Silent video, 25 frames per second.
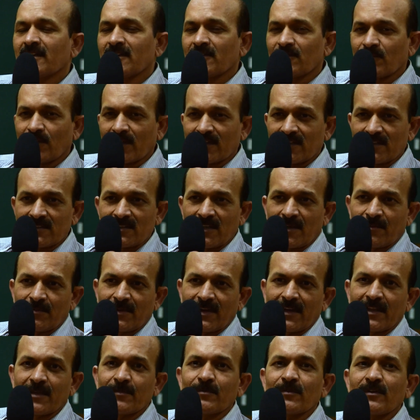what is
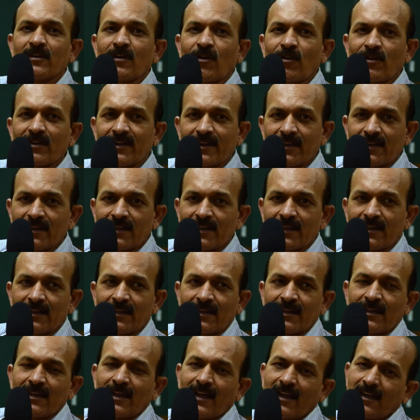available already
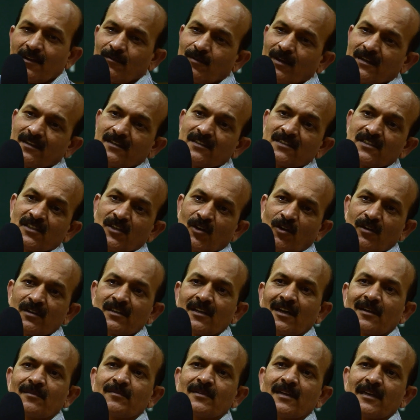and what is not
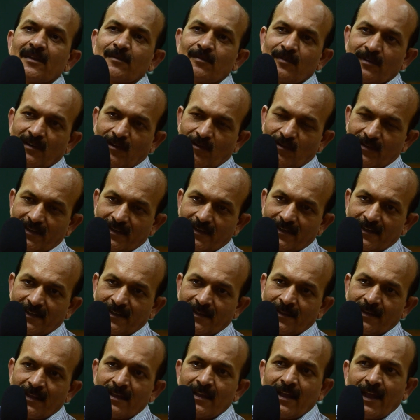available already
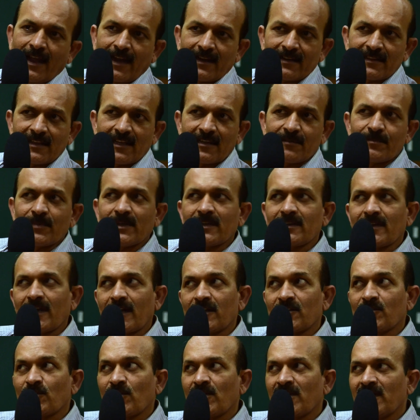and then we try
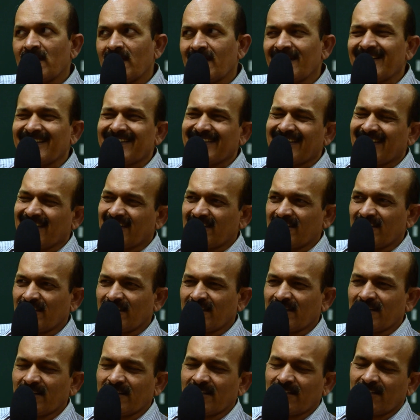to link it
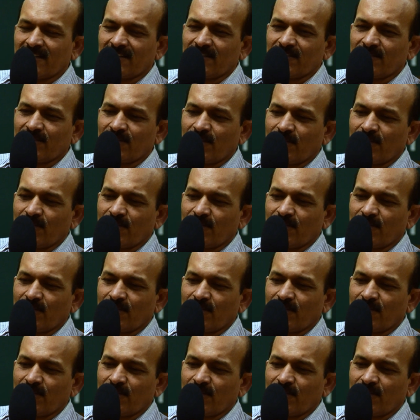uh,